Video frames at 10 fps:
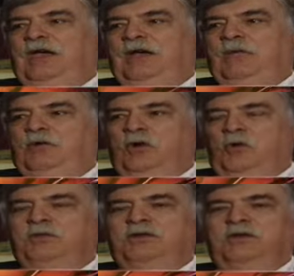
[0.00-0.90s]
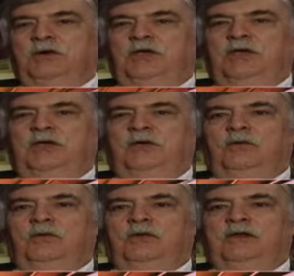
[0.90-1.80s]
I would hope that Turkey
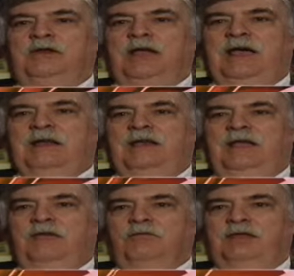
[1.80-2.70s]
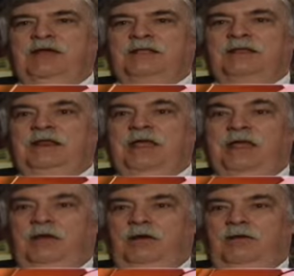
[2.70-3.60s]
would not react in
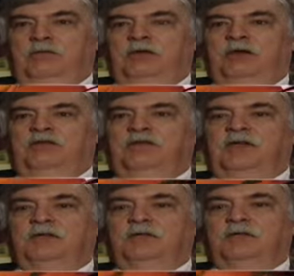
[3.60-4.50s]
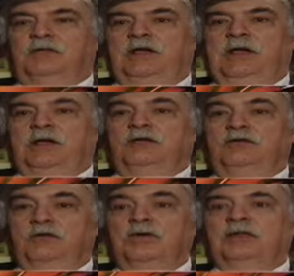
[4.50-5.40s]
anger, but instead would react
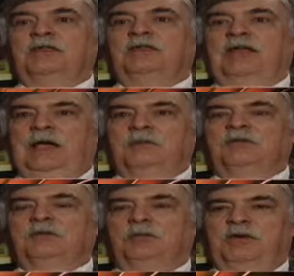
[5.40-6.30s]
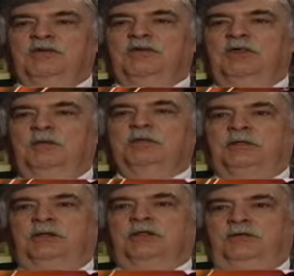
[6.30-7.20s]
doing the absolute best thing
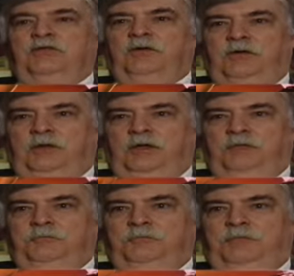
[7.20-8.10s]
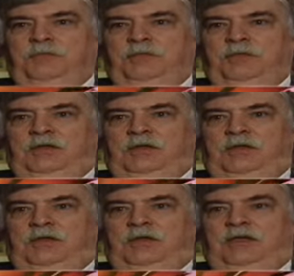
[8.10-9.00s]
politically for Turkey.
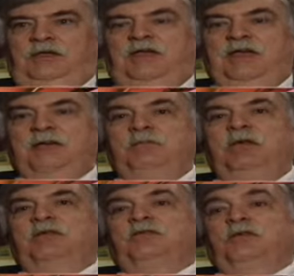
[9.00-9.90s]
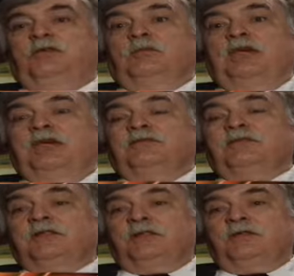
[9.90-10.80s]
Now that means that you may have
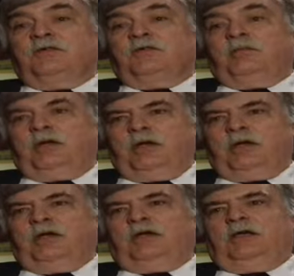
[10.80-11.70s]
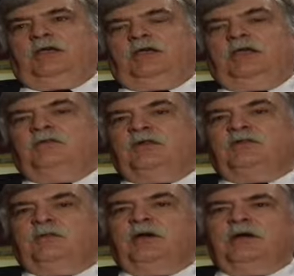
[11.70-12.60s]
to live with America even
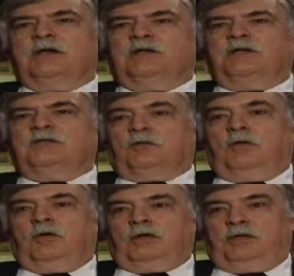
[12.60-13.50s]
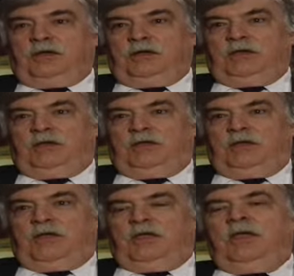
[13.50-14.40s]
if America does the wrong thing.
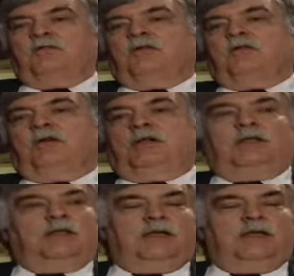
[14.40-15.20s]
After all,